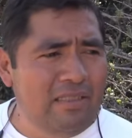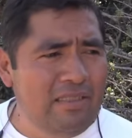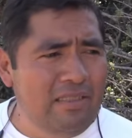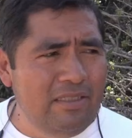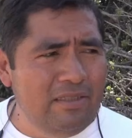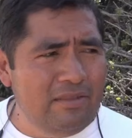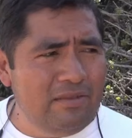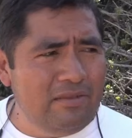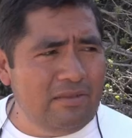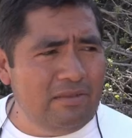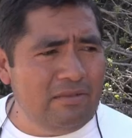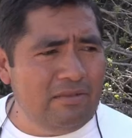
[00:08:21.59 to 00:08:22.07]

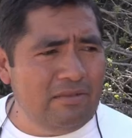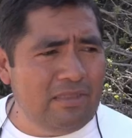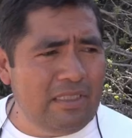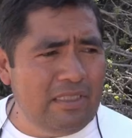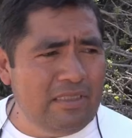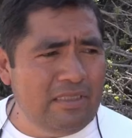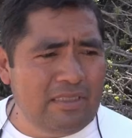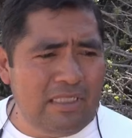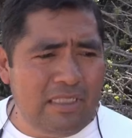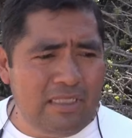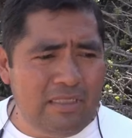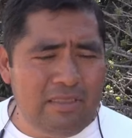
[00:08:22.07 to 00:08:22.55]
you know,
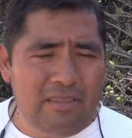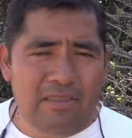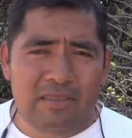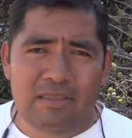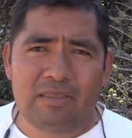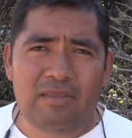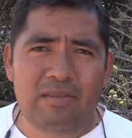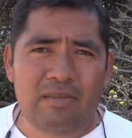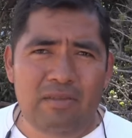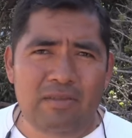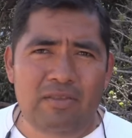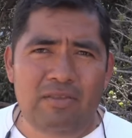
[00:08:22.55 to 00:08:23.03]
they said
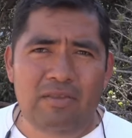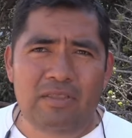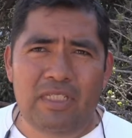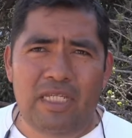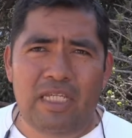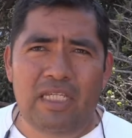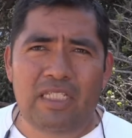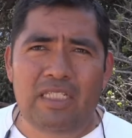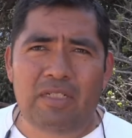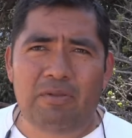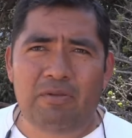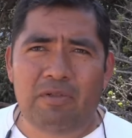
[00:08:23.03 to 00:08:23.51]

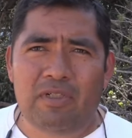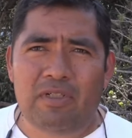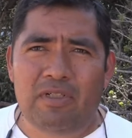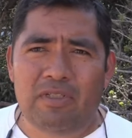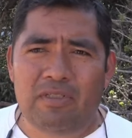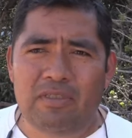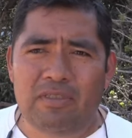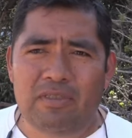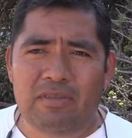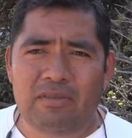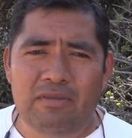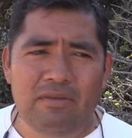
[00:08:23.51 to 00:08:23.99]
today they were
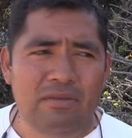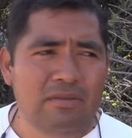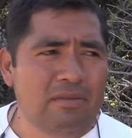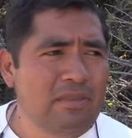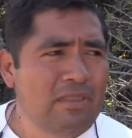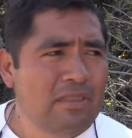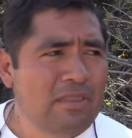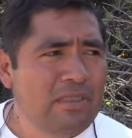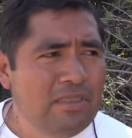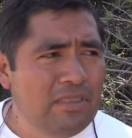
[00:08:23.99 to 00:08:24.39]
going to